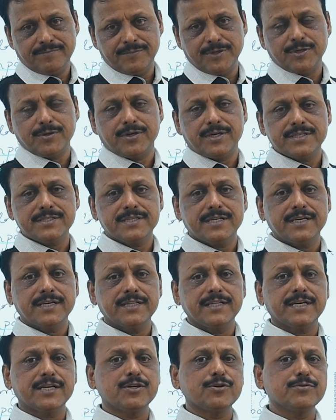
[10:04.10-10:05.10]
because
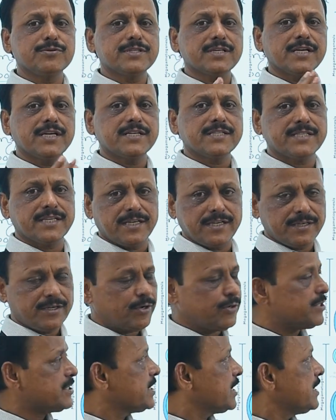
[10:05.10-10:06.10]
that nucellar cell
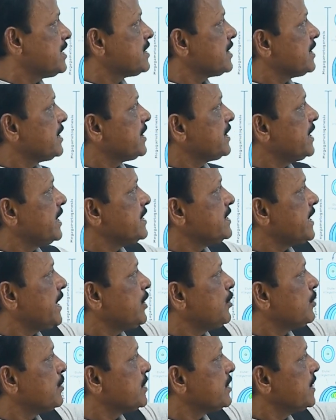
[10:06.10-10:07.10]
or cells other than
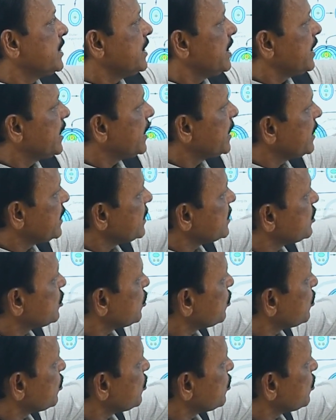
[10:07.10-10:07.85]
zygote, here it is